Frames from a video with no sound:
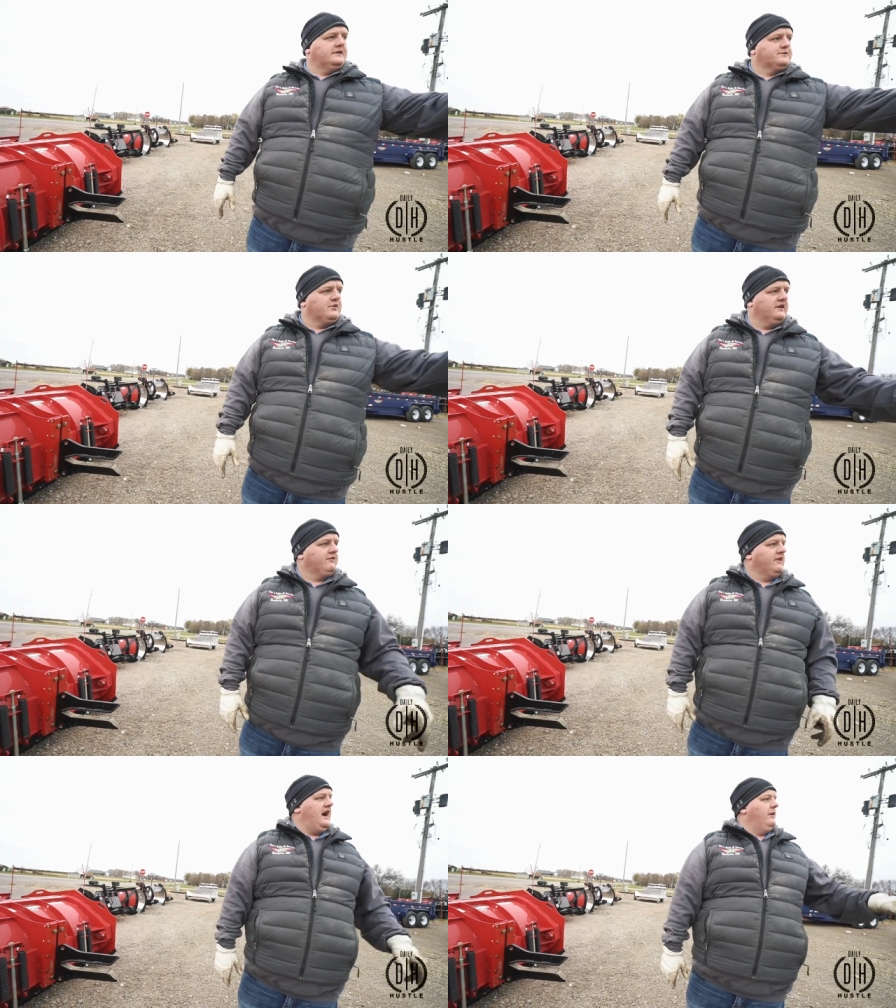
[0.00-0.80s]
and a spring
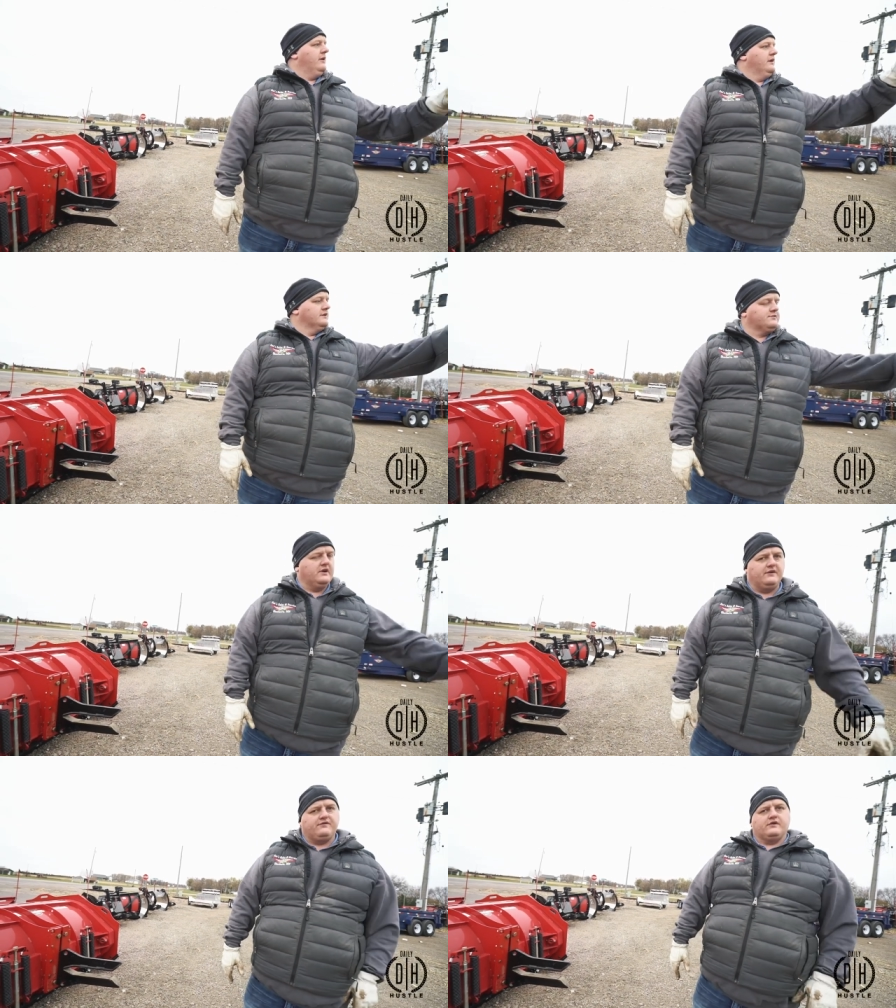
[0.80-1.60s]
for that one and a
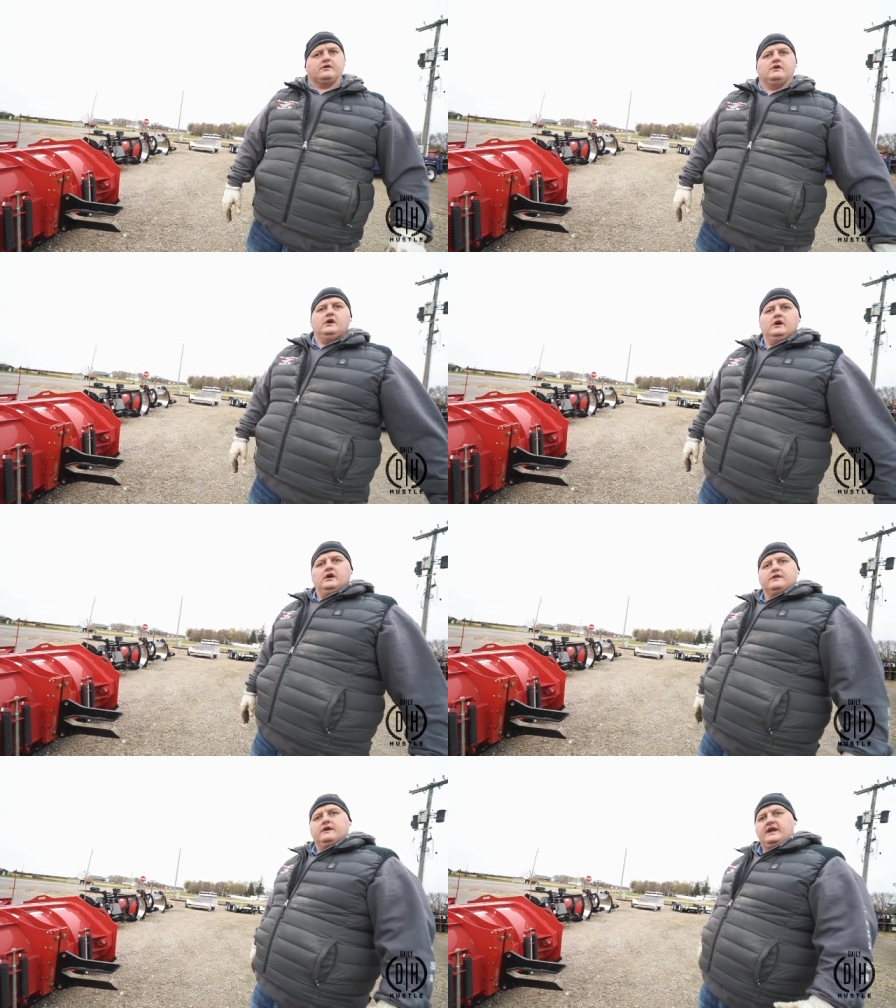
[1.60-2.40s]
spring for
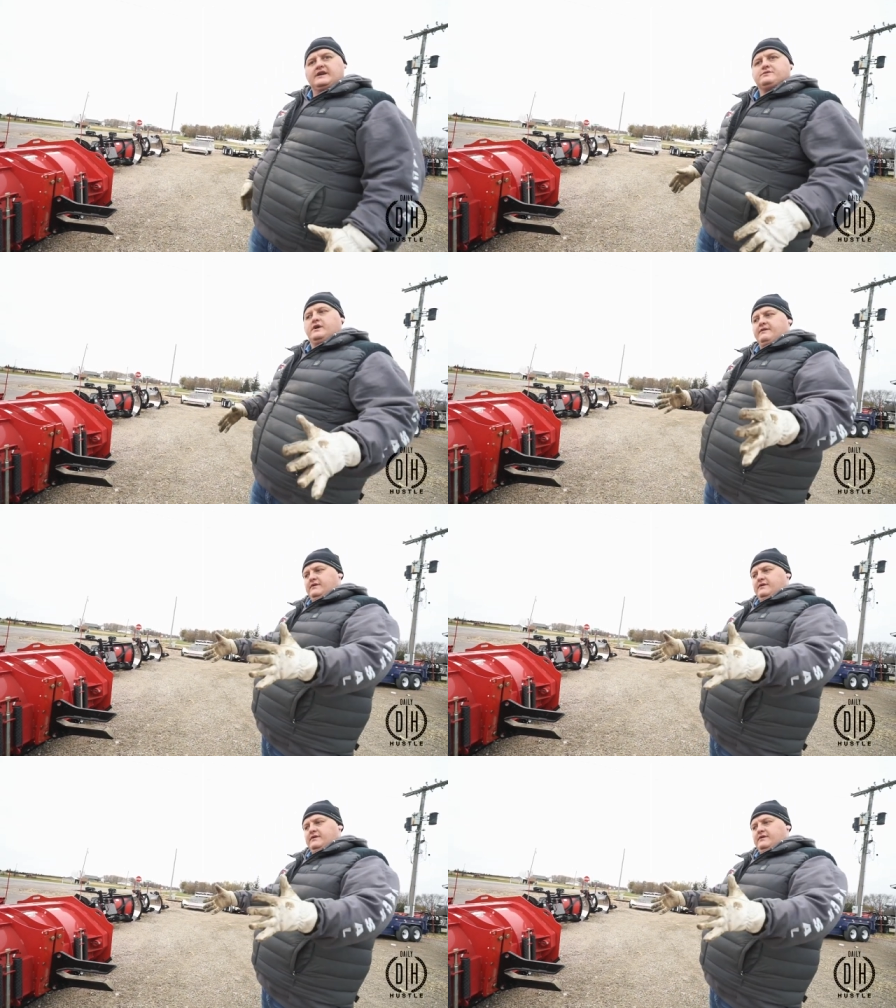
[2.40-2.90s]
the next one.